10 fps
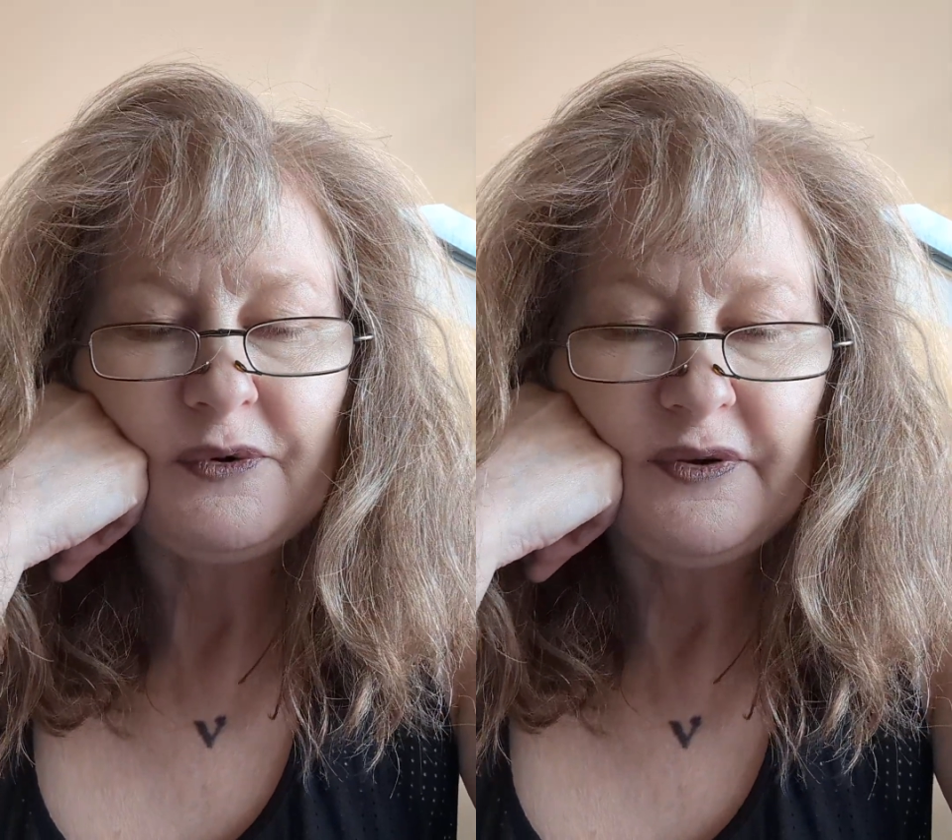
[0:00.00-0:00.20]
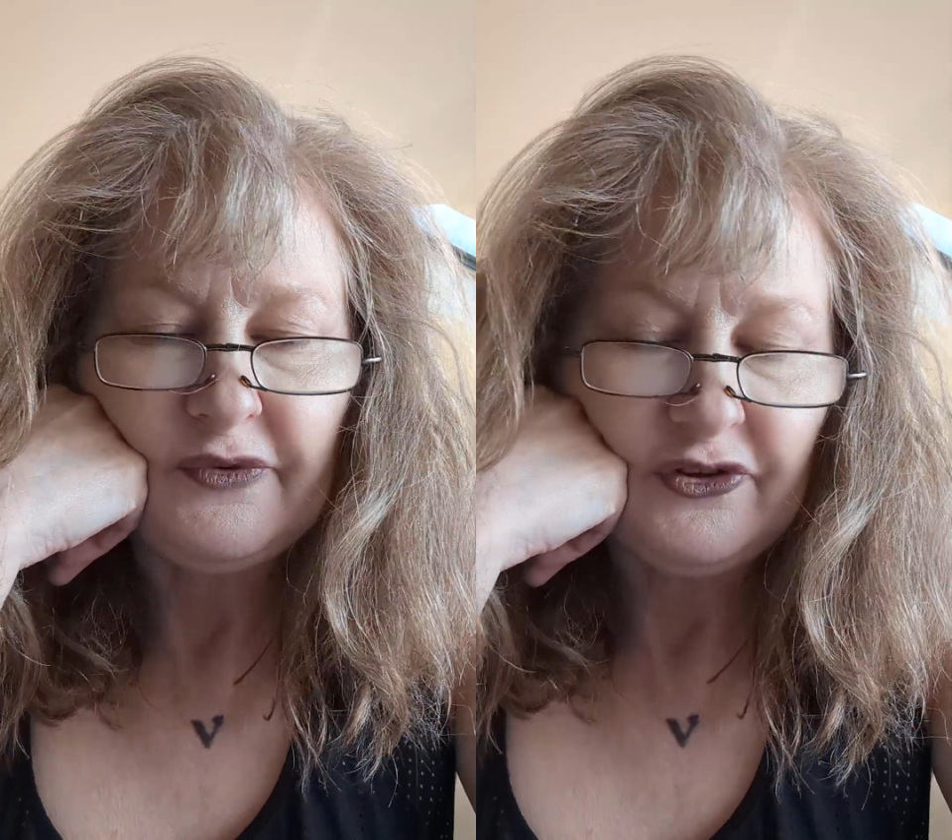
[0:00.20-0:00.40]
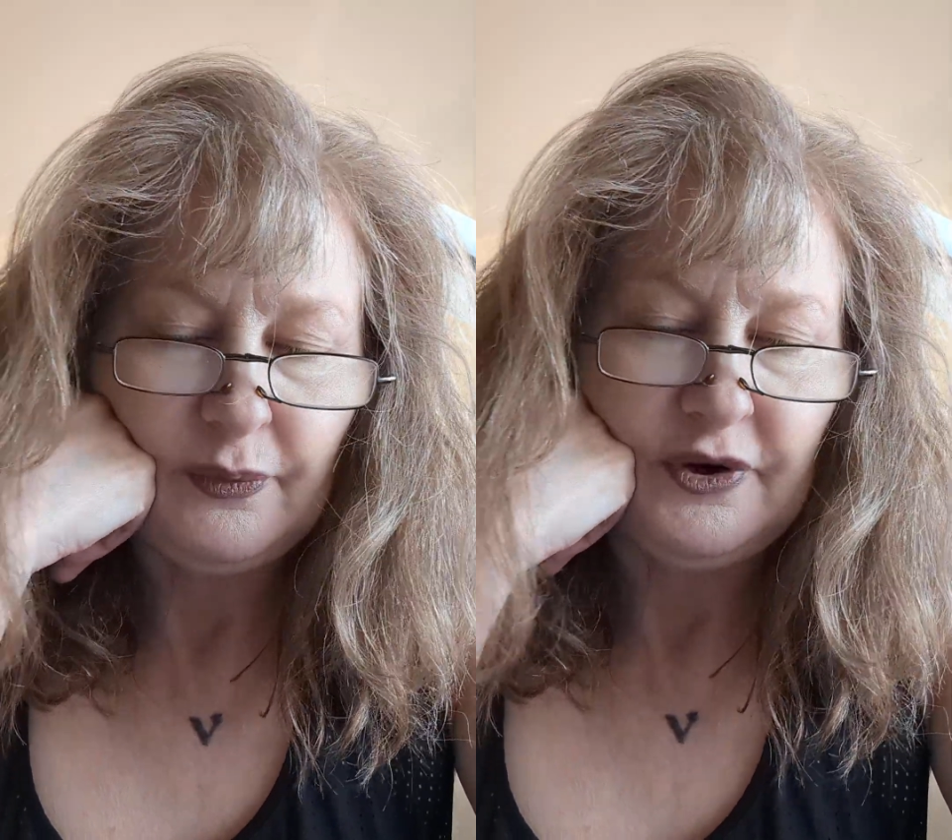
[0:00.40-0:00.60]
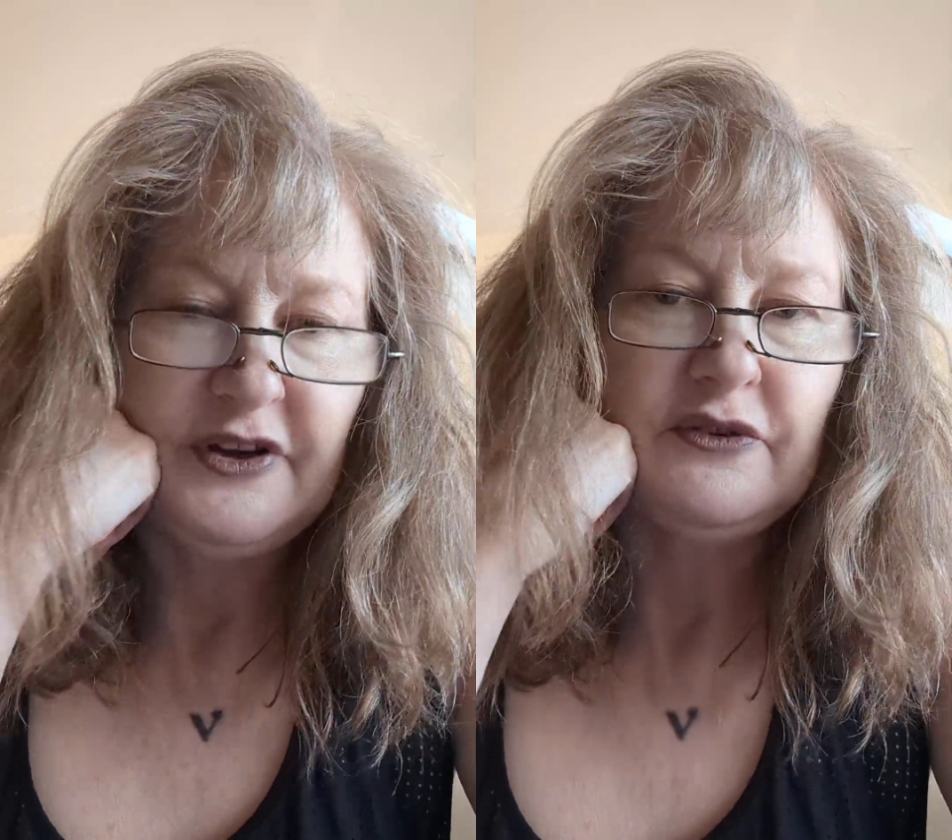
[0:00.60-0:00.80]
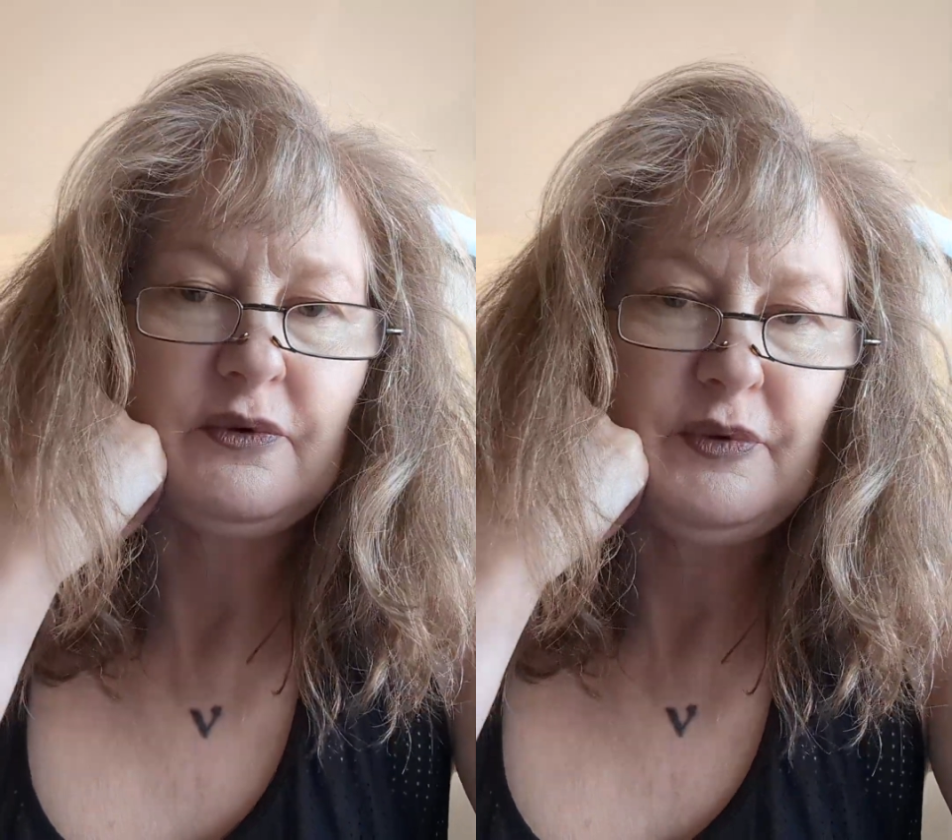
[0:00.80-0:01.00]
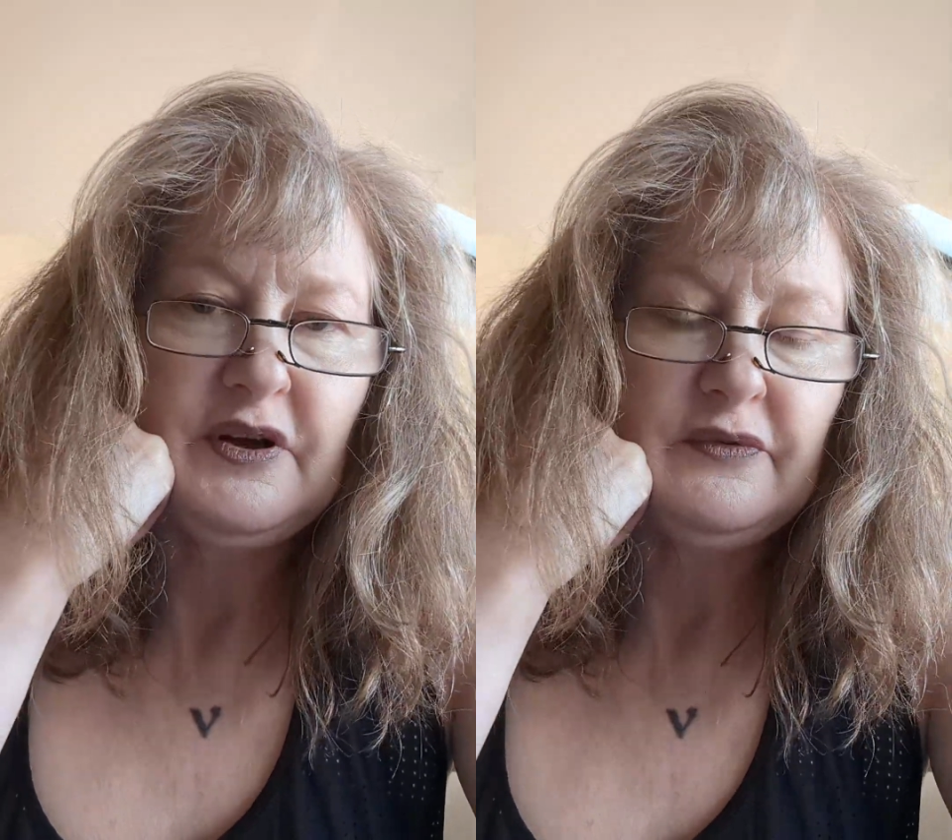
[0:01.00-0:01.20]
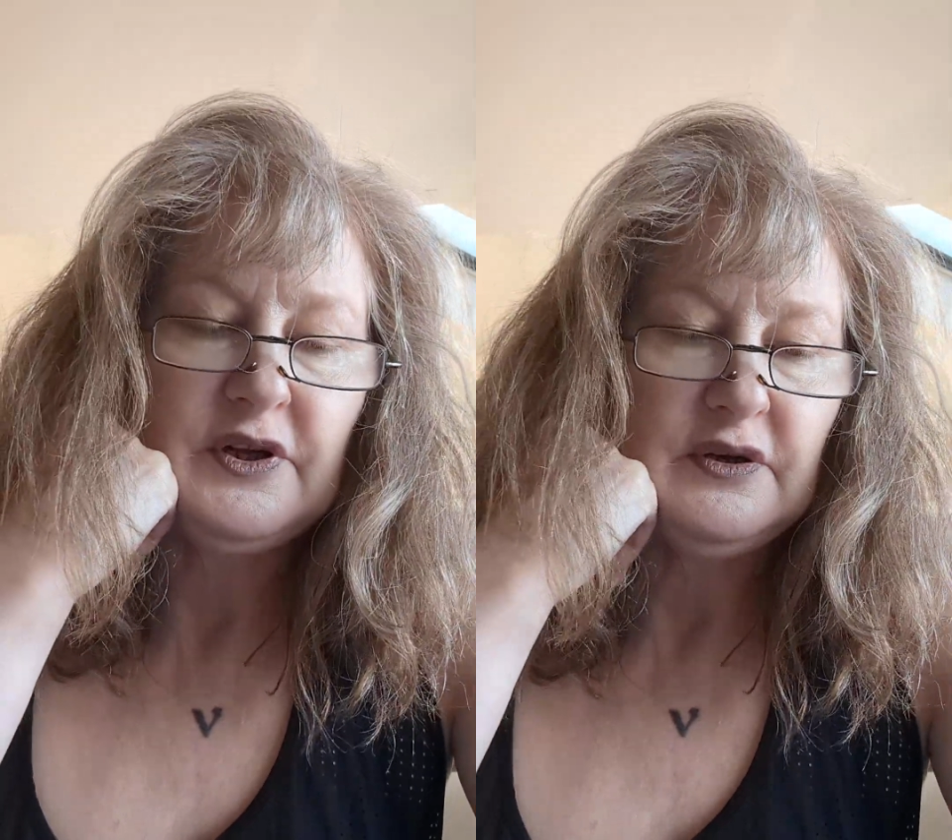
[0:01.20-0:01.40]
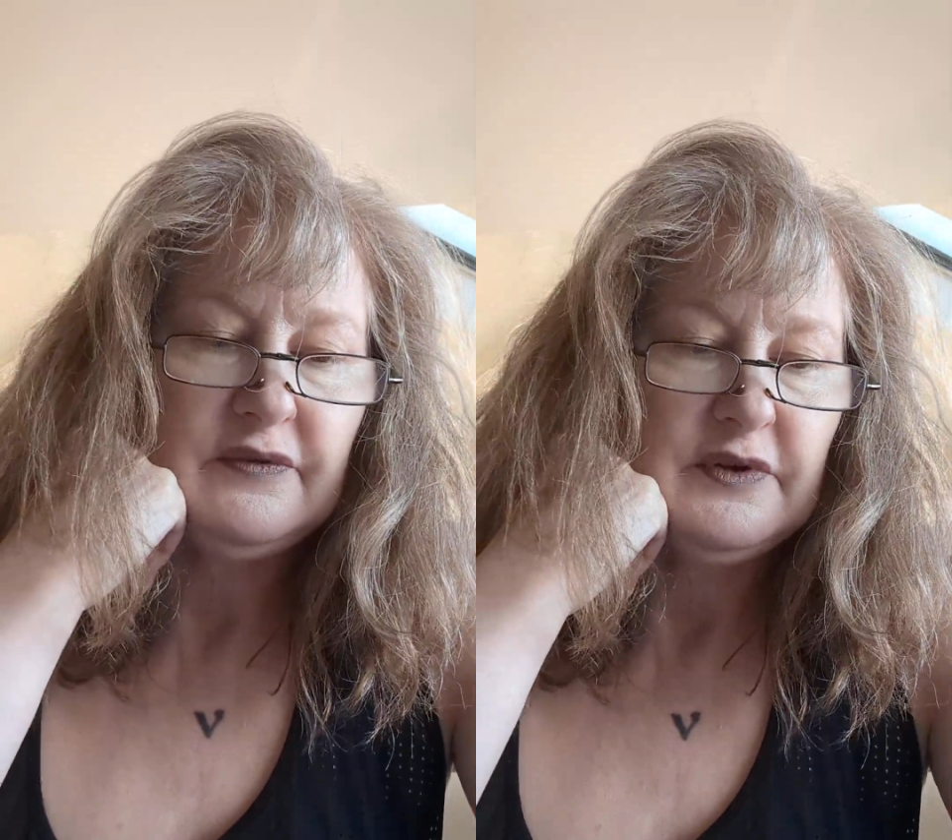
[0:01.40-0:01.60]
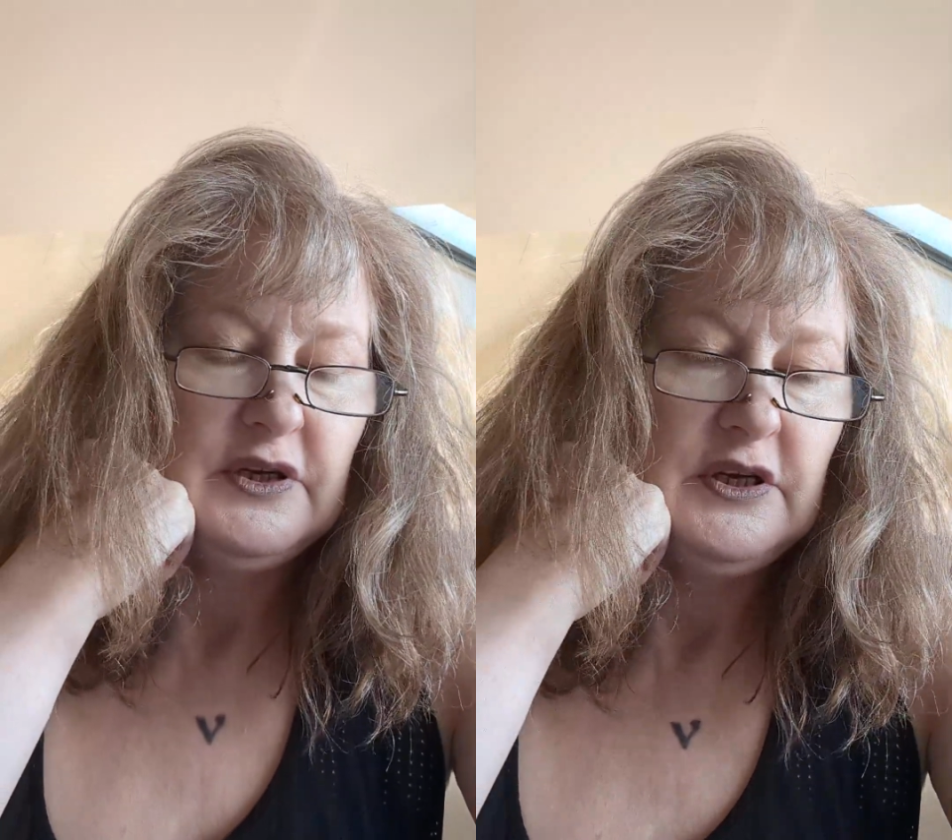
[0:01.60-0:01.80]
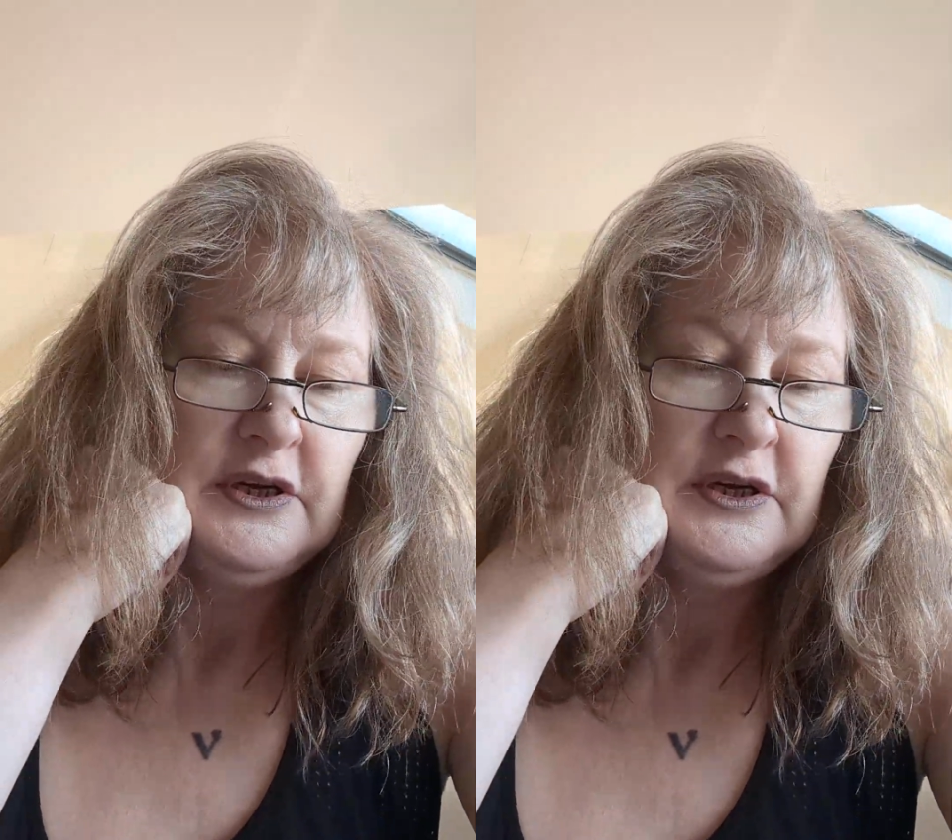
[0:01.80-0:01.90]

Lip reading: Grief is the price we pay for love.